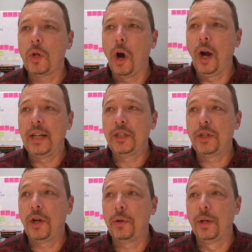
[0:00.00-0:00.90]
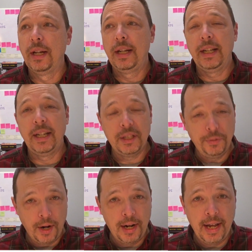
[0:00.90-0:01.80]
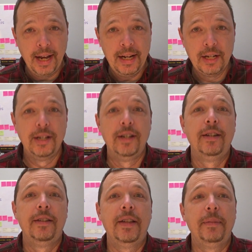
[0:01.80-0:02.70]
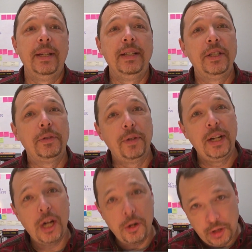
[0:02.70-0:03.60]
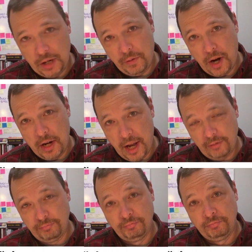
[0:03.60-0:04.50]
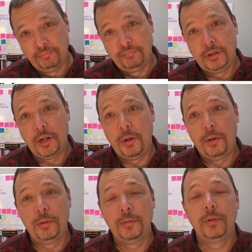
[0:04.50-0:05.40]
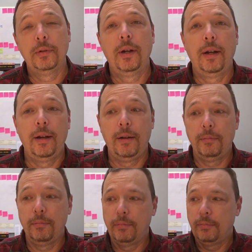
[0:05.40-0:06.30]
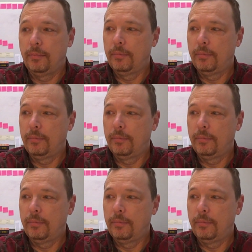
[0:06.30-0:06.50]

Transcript: all right so it is friday that means it's free coaching friday so um,